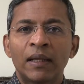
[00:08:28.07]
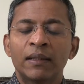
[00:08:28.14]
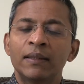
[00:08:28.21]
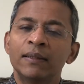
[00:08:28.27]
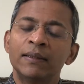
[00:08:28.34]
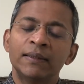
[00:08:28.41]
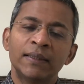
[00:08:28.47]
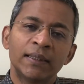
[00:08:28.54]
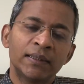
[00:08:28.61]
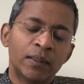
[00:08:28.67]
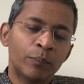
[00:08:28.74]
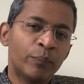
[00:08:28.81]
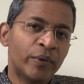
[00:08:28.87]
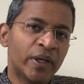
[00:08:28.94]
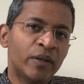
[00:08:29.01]
This is just a
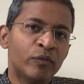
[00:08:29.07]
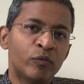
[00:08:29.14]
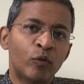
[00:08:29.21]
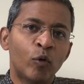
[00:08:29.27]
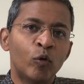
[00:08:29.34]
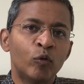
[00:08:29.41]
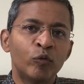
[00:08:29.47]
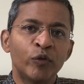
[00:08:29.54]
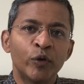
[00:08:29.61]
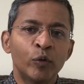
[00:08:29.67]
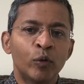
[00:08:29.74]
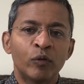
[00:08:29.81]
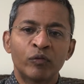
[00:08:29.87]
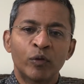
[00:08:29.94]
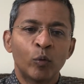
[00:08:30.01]
brief
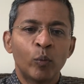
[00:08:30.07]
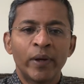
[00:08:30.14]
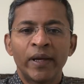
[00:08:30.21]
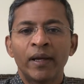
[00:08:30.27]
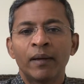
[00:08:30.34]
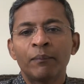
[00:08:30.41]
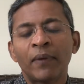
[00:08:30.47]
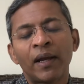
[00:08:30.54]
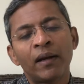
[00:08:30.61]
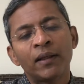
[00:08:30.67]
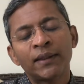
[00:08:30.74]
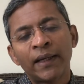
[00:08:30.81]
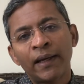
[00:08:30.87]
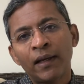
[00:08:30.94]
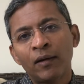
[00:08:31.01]
overview of the way I
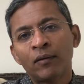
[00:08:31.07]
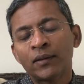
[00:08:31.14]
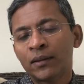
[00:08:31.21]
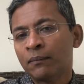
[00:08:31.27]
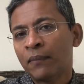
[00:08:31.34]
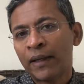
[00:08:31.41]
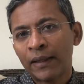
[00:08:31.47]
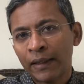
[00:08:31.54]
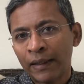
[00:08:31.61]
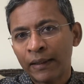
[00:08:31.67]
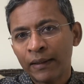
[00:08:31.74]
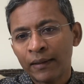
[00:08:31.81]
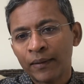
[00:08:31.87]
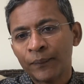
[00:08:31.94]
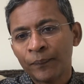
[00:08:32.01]
manage hair loss in my
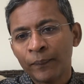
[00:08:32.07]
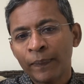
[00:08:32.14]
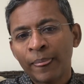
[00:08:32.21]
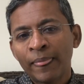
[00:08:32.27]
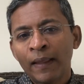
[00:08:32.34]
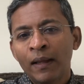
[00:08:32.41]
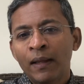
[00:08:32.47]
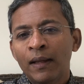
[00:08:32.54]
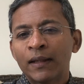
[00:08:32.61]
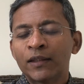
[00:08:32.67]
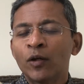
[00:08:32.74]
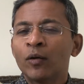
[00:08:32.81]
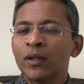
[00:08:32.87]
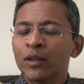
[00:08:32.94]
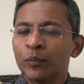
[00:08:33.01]
clinic. As
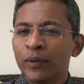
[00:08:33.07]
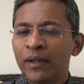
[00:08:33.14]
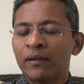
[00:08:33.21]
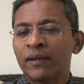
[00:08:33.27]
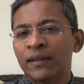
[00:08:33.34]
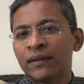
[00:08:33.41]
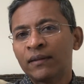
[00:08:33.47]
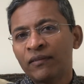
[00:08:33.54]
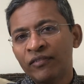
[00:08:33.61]
long as we address the